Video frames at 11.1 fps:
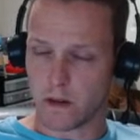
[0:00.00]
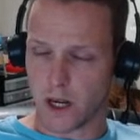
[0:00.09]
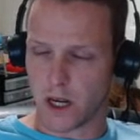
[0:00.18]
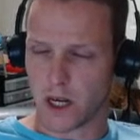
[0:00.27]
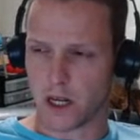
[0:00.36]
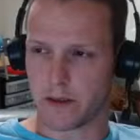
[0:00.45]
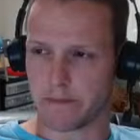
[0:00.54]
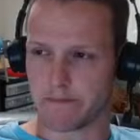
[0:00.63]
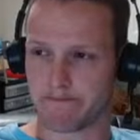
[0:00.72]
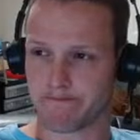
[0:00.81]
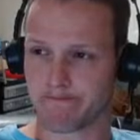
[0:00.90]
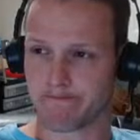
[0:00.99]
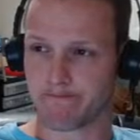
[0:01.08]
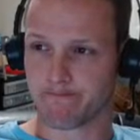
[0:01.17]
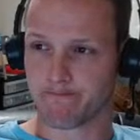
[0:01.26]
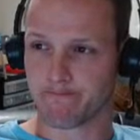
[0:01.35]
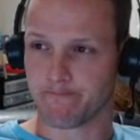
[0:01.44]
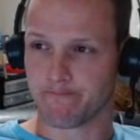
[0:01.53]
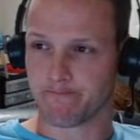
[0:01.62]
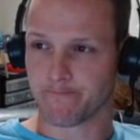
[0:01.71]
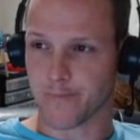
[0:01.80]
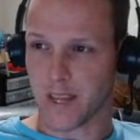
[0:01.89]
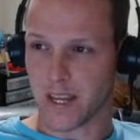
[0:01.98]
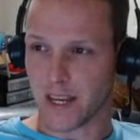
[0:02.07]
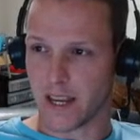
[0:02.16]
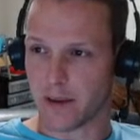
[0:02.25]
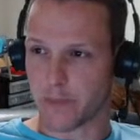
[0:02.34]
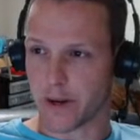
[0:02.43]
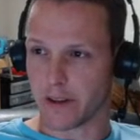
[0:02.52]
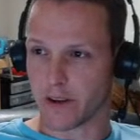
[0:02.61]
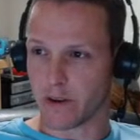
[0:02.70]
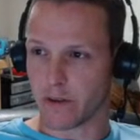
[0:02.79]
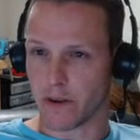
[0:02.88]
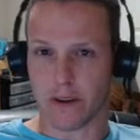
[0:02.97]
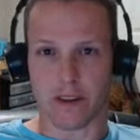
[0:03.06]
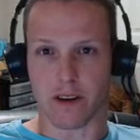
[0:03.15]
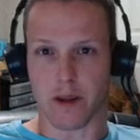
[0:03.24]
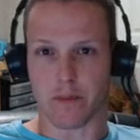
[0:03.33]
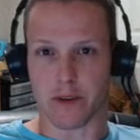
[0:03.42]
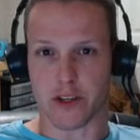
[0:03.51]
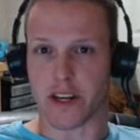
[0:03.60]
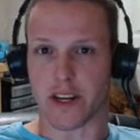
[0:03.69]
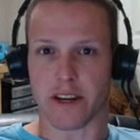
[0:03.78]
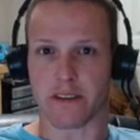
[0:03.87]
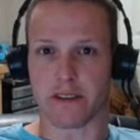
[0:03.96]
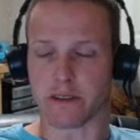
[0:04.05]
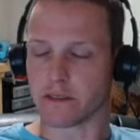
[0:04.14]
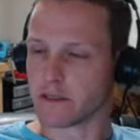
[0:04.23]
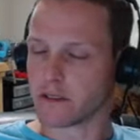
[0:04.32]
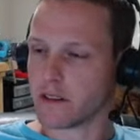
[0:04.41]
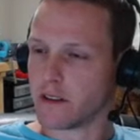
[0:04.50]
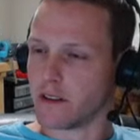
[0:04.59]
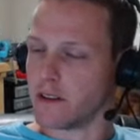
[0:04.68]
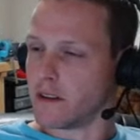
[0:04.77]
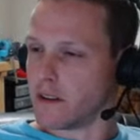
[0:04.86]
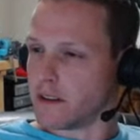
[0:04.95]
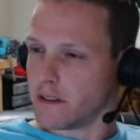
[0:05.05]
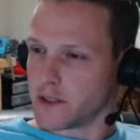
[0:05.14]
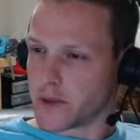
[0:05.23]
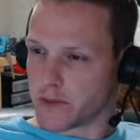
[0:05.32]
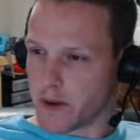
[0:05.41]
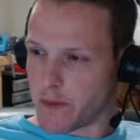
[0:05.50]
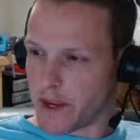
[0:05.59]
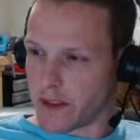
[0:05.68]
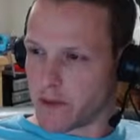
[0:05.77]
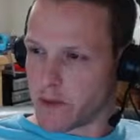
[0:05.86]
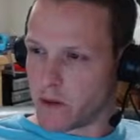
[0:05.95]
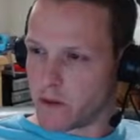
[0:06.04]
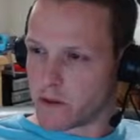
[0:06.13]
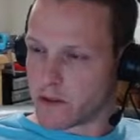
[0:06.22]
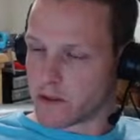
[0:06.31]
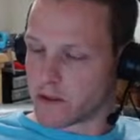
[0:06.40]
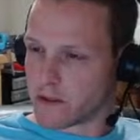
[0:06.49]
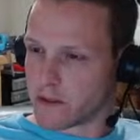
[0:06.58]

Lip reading: Yeah, apparently you don't know nothing about machining either, especially about making the molds.